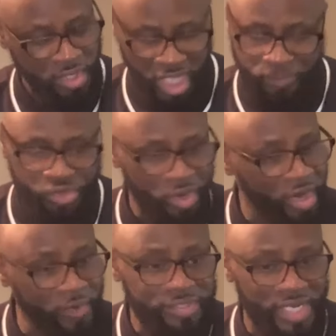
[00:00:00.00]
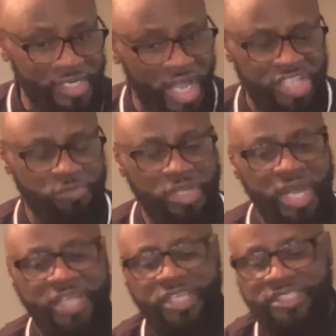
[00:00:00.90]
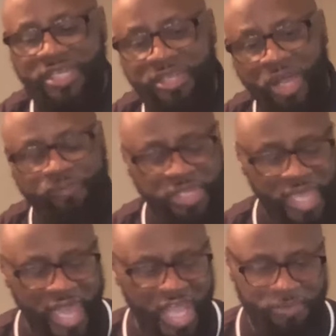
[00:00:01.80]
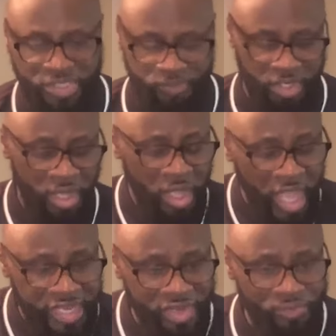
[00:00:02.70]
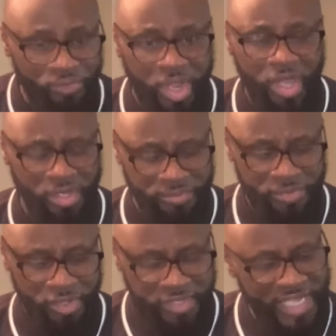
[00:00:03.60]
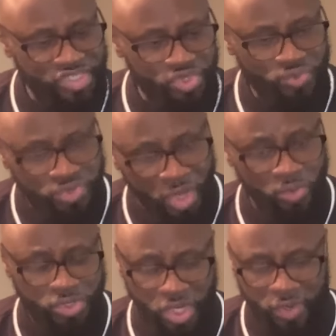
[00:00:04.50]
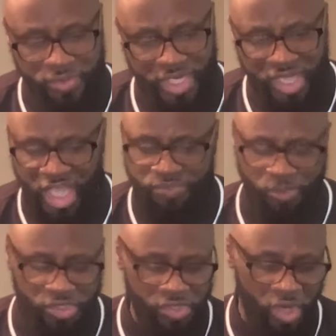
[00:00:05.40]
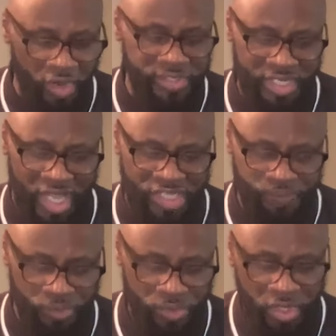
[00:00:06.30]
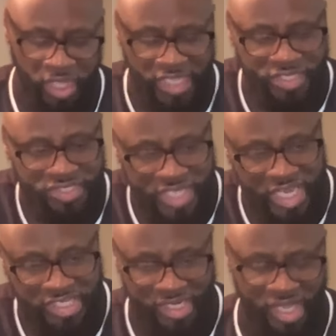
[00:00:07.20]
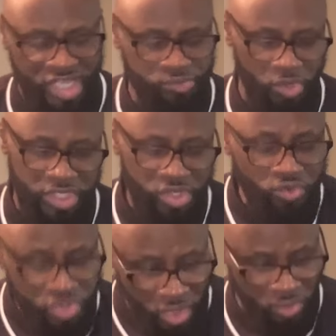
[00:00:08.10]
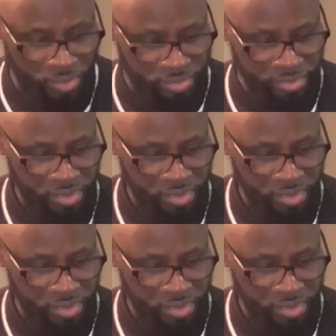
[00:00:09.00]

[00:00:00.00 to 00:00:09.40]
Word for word: Thank if you, Jesus. heard the gospel, God says enough in the atmosphere, in the realm that you know you heard the gospel and you heard the gospel and you seen the gospel and you know